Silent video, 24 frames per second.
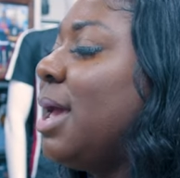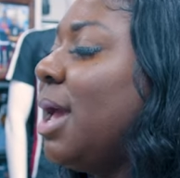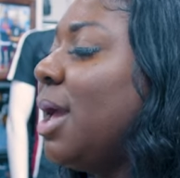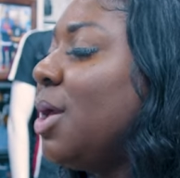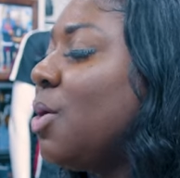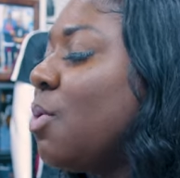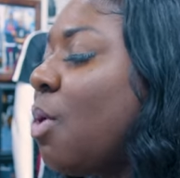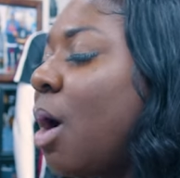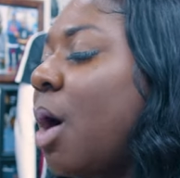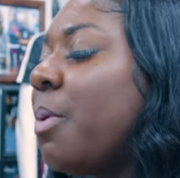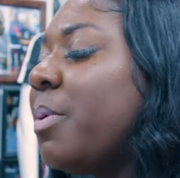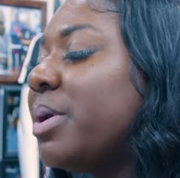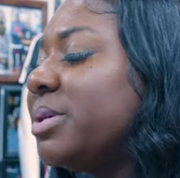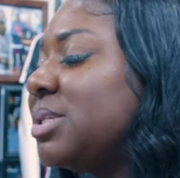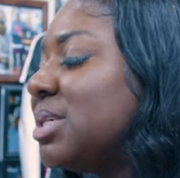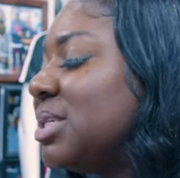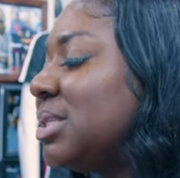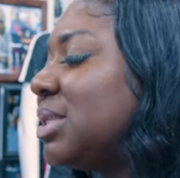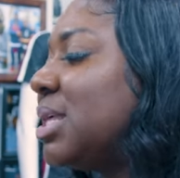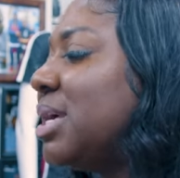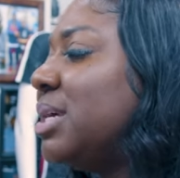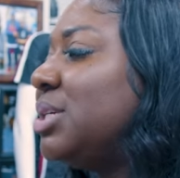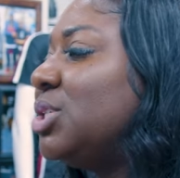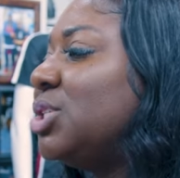And you always
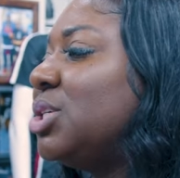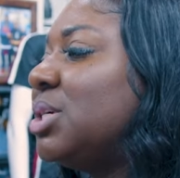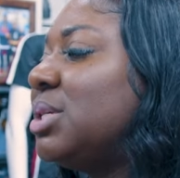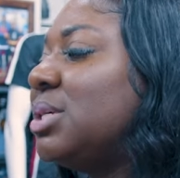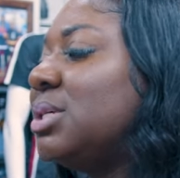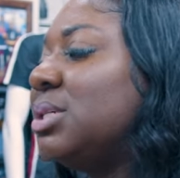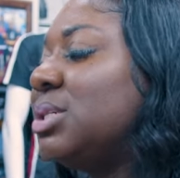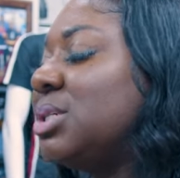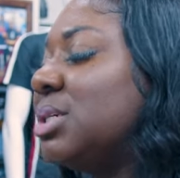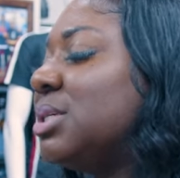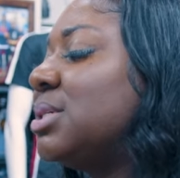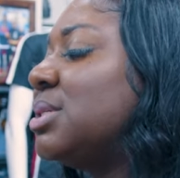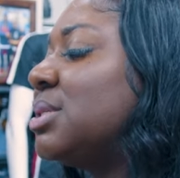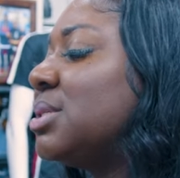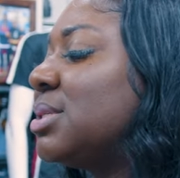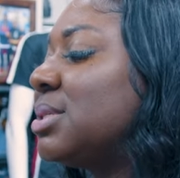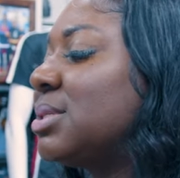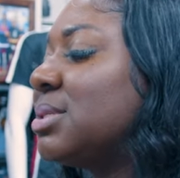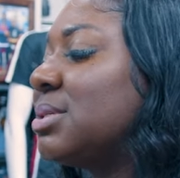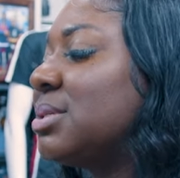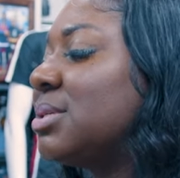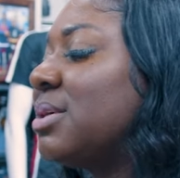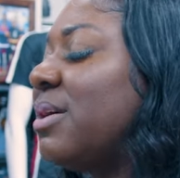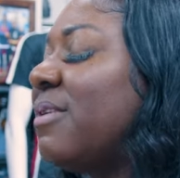just think shit is
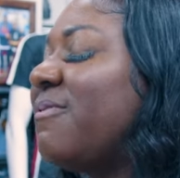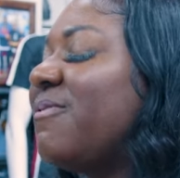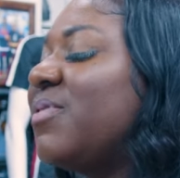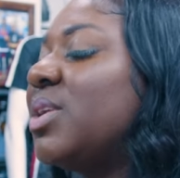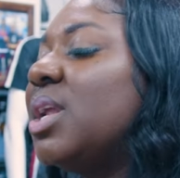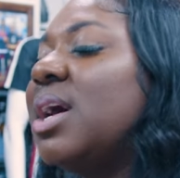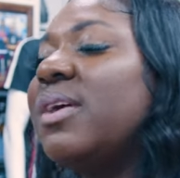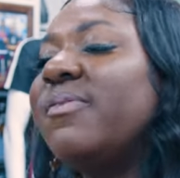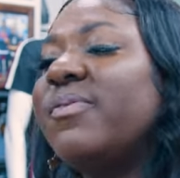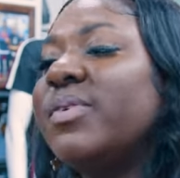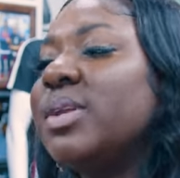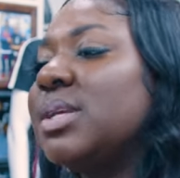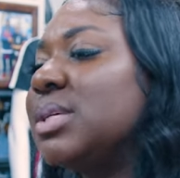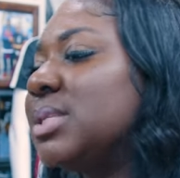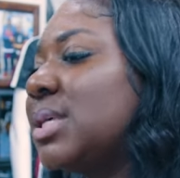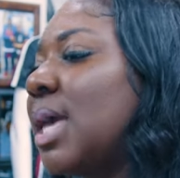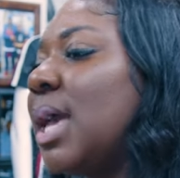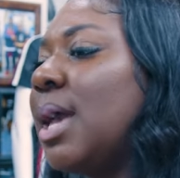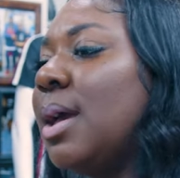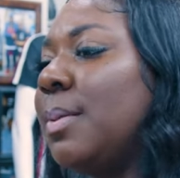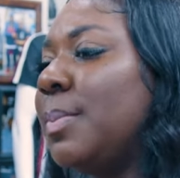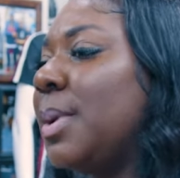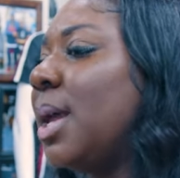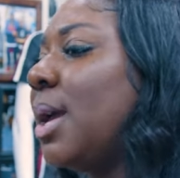just fluff and a
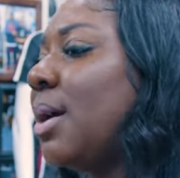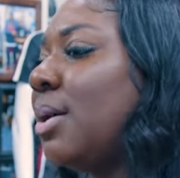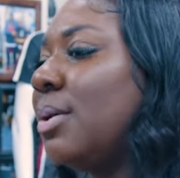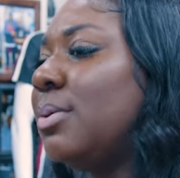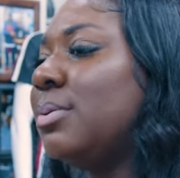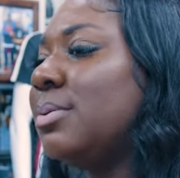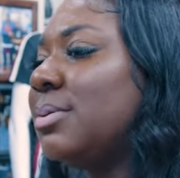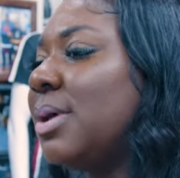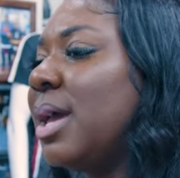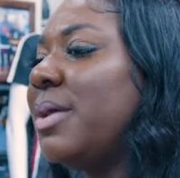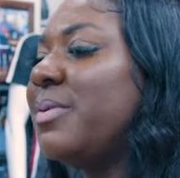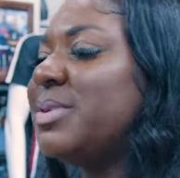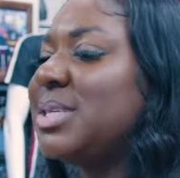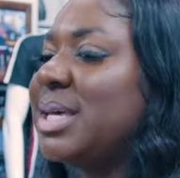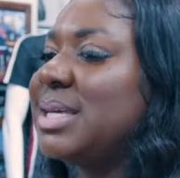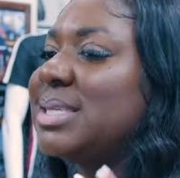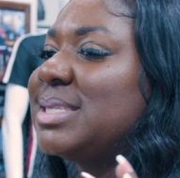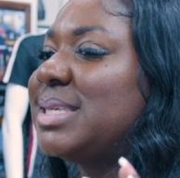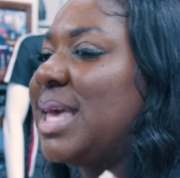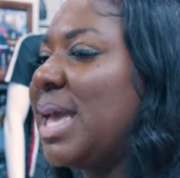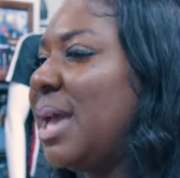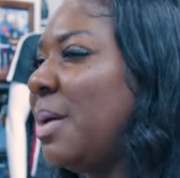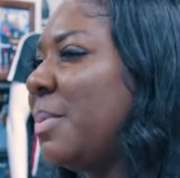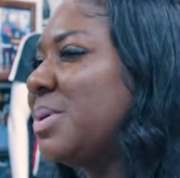scam now. I ain't gonna
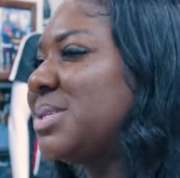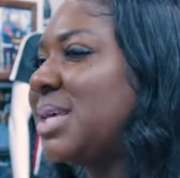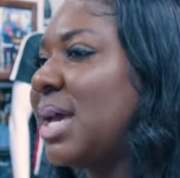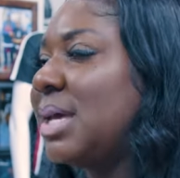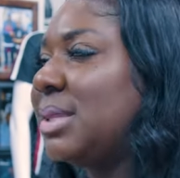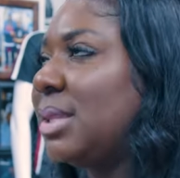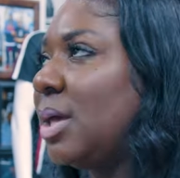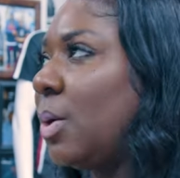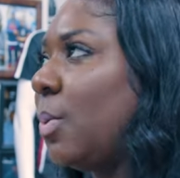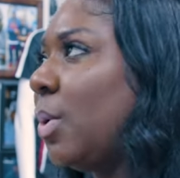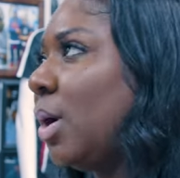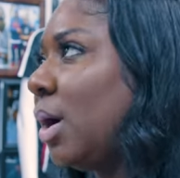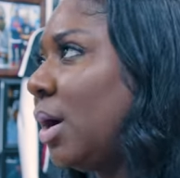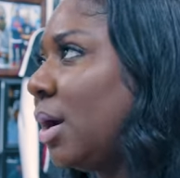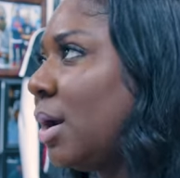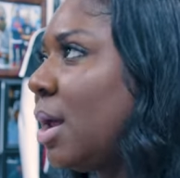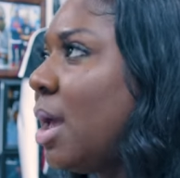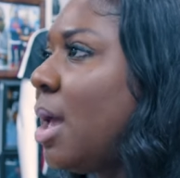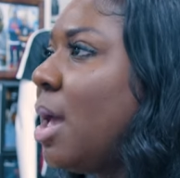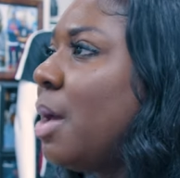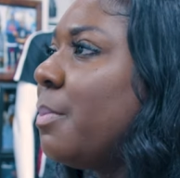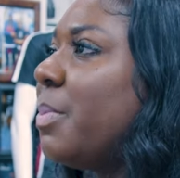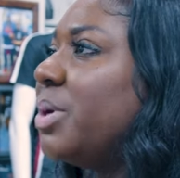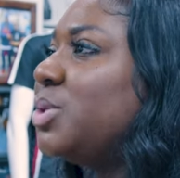say scam because I hate that word,
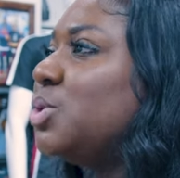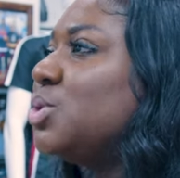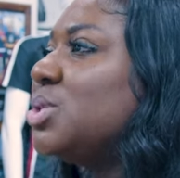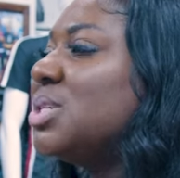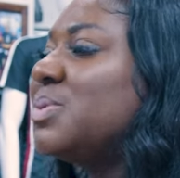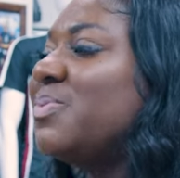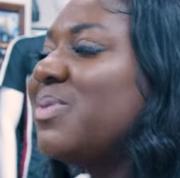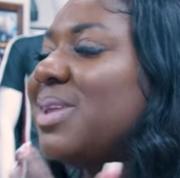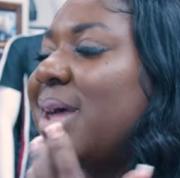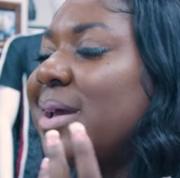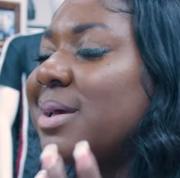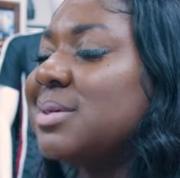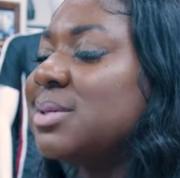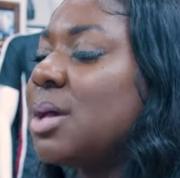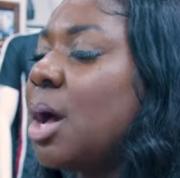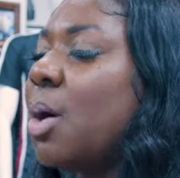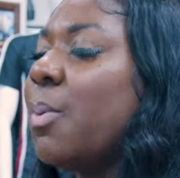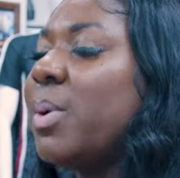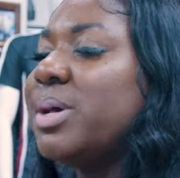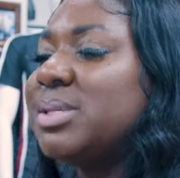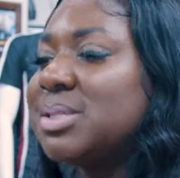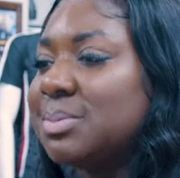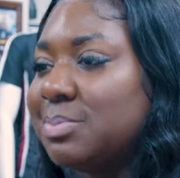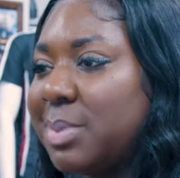but you just feel like it's
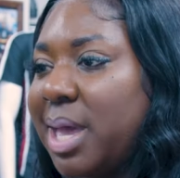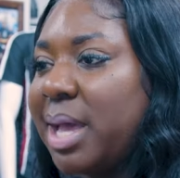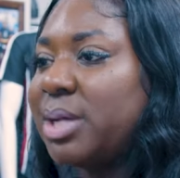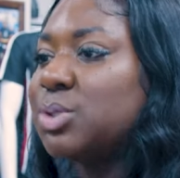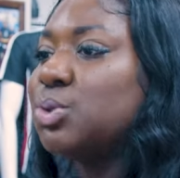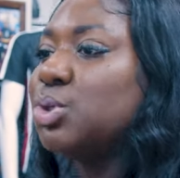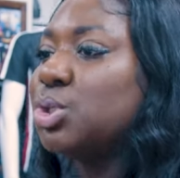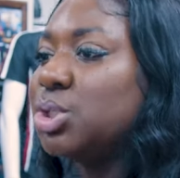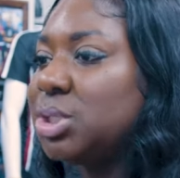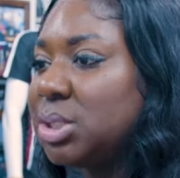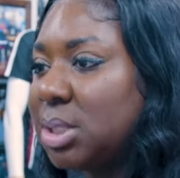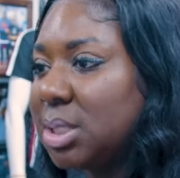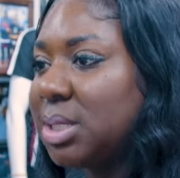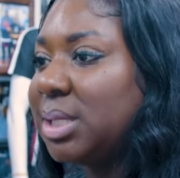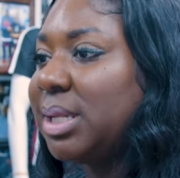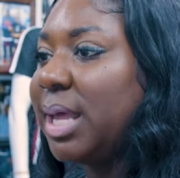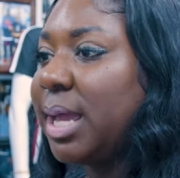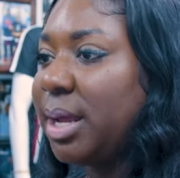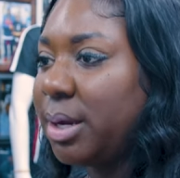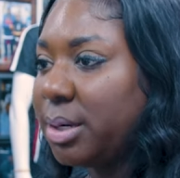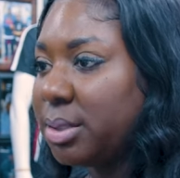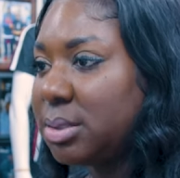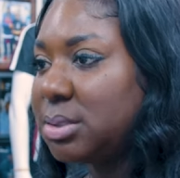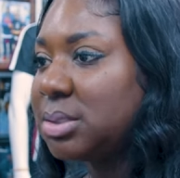always some extra shit and
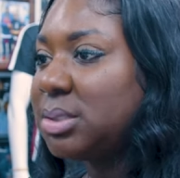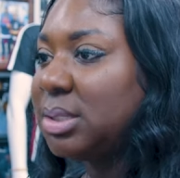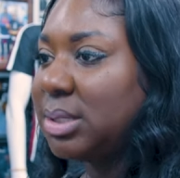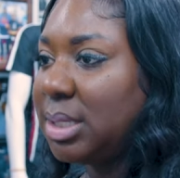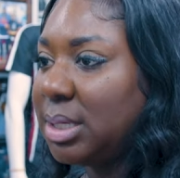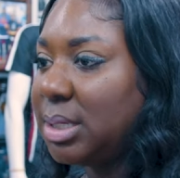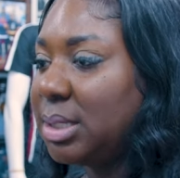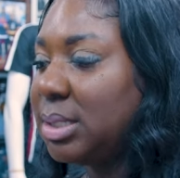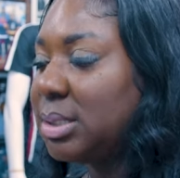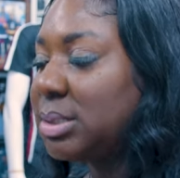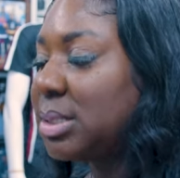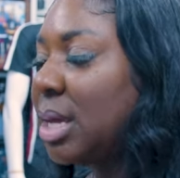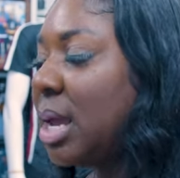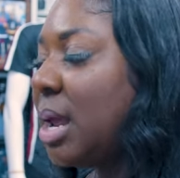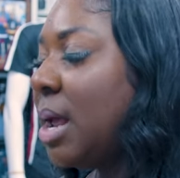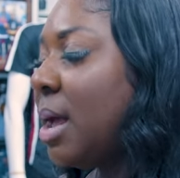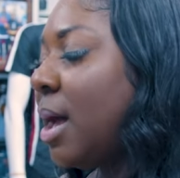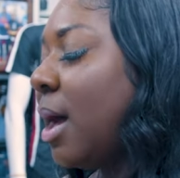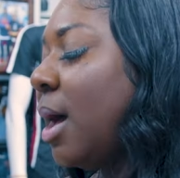layers to things.